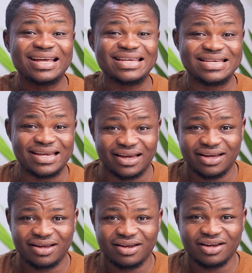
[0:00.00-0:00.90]

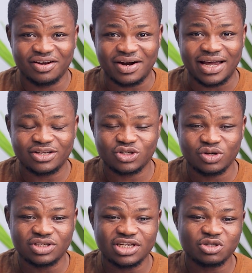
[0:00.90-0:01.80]
ye. All right. So
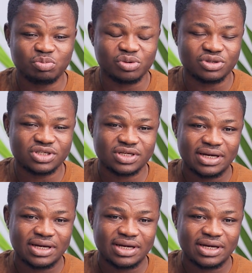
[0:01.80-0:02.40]
you just put